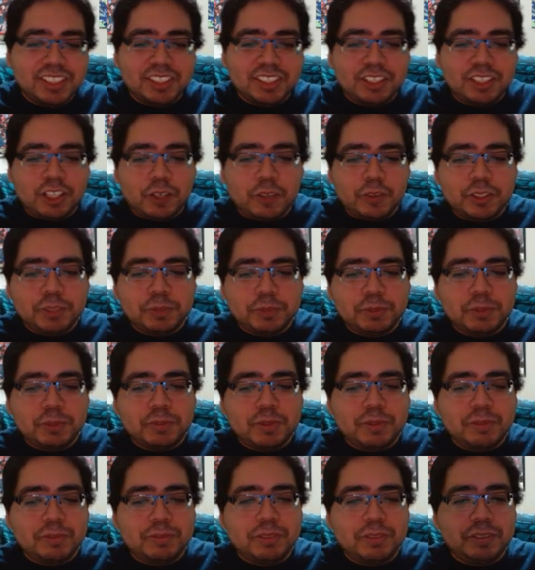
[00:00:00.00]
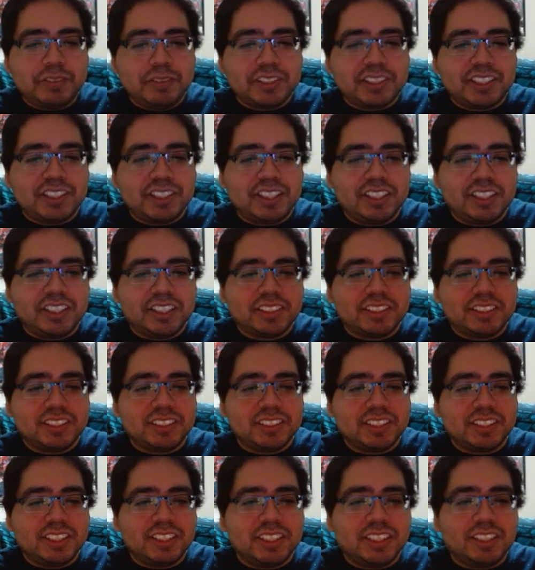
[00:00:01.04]
Always be one of my favorite Sonics.
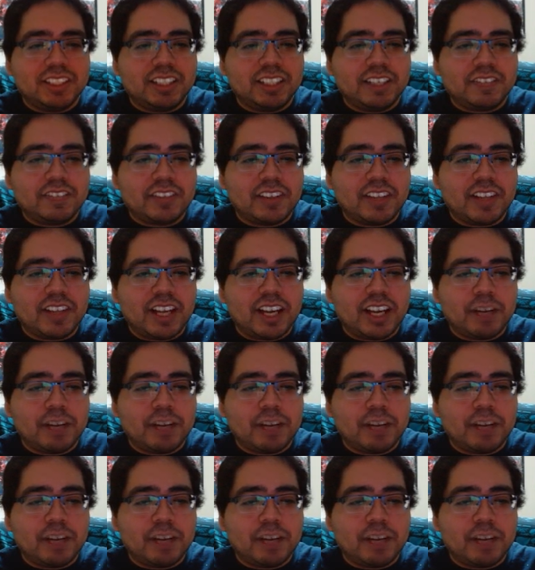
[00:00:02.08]
And then after that,